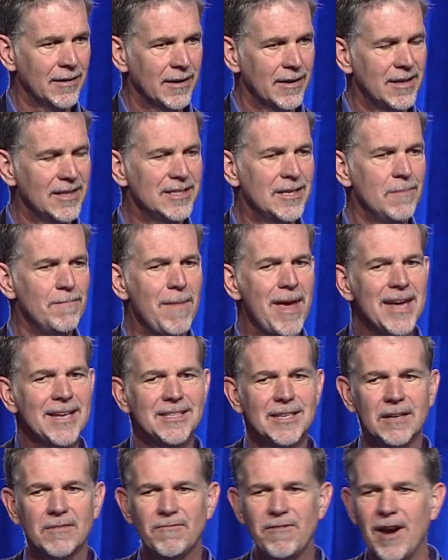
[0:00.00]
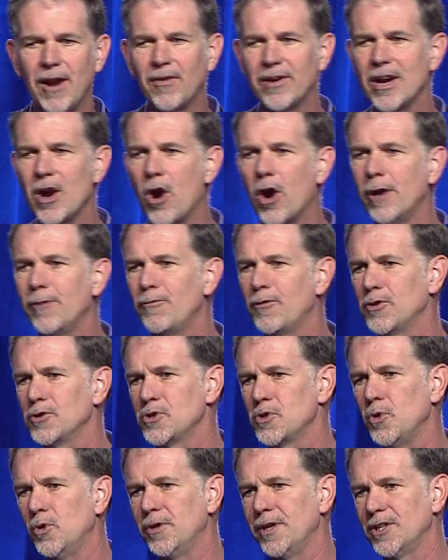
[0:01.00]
because it makes it very hard for a school